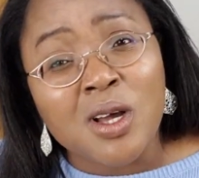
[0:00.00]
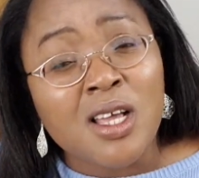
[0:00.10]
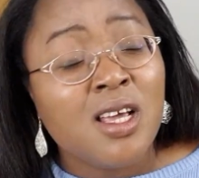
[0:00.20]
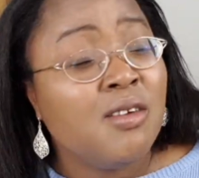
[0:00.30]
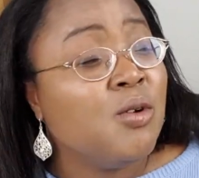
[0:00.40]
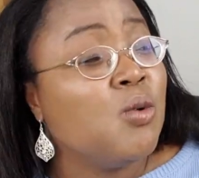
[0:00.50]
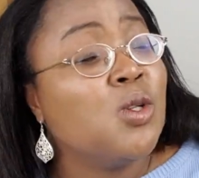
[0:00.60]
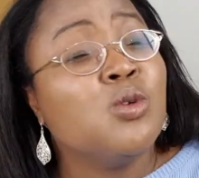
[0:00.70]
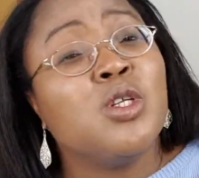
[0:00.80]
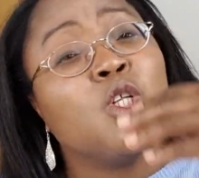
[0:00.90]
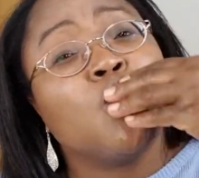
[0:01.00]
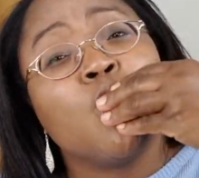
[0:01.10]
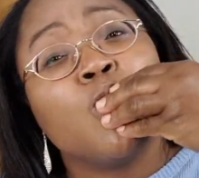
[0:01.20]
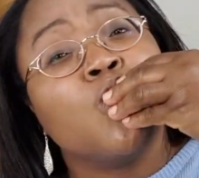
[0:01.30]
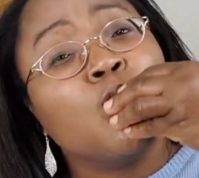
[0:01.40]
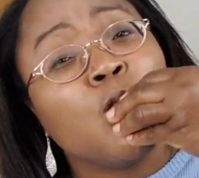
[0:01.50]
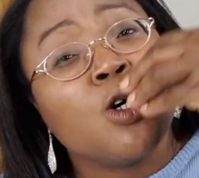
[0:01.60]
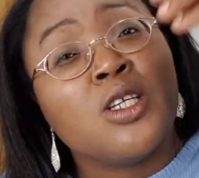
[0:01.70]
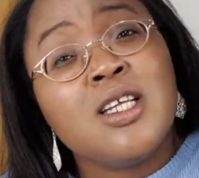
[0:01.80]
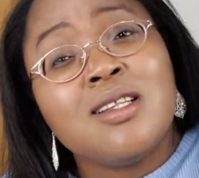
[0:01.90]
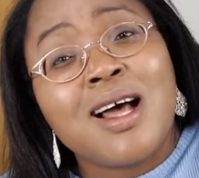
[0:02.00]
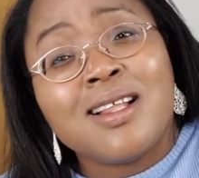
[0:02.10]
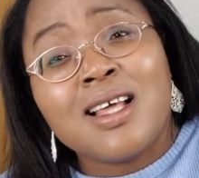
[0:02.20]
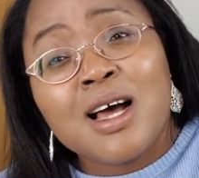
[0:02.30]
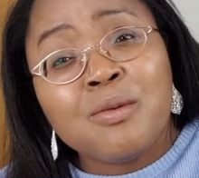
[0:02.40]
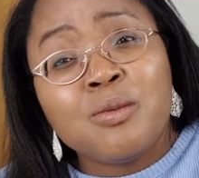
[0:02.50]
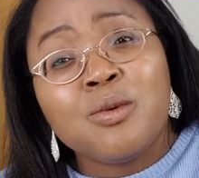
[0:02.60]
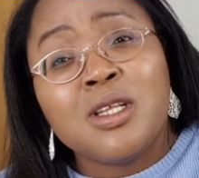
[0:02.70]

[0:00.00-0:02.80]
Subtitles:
If he want to they talk, they attack people,